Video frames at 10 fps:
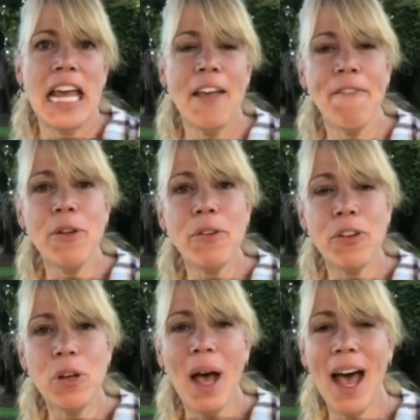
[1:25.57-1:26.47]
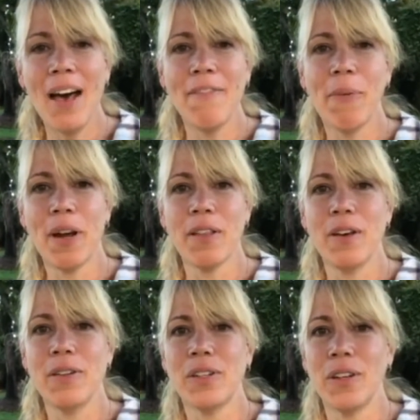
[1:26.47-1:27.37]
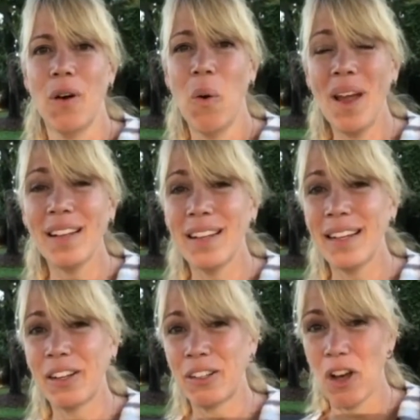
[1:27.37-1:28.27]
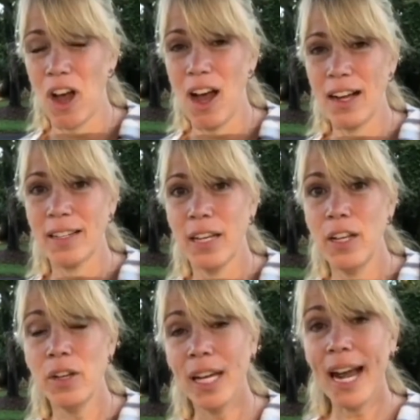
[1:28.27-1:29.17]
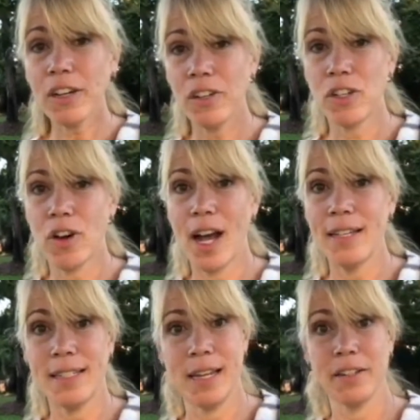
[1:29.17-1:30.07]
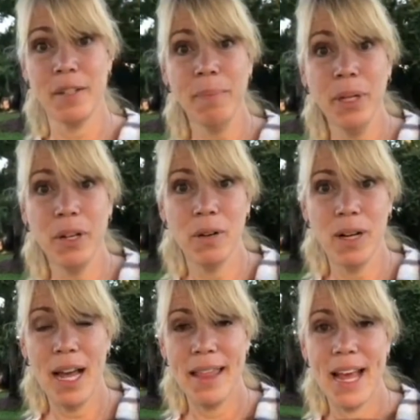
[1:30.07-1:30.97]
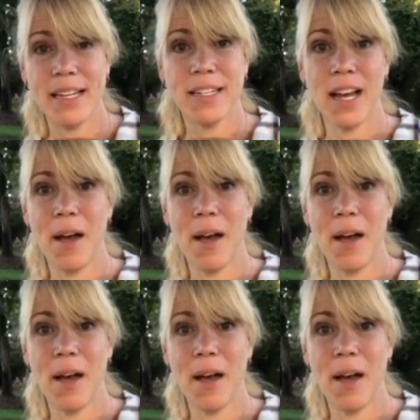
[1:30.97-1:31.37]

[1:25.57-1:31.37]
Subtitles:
If you do have one of those oily dogs, you could actually try Selsun Blue, and that's